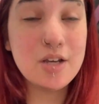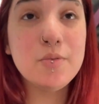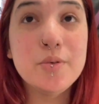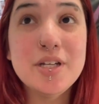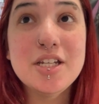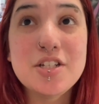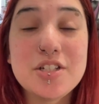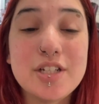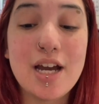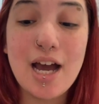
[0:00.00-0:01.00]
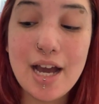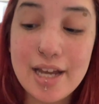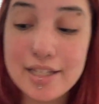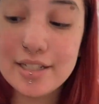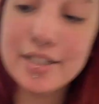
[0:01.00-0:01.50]
I wish
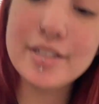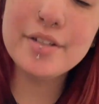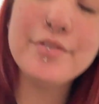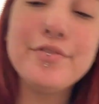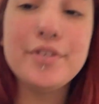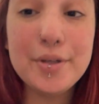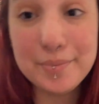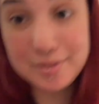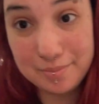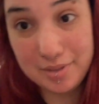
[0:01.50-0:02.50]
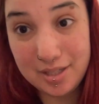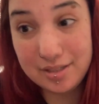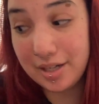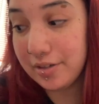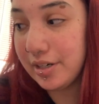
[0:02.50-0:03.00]
I could have filmed me
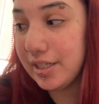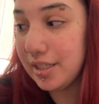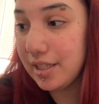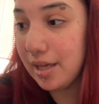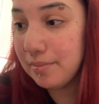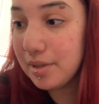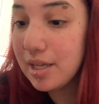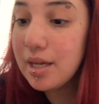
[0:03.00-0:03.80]
decorating them,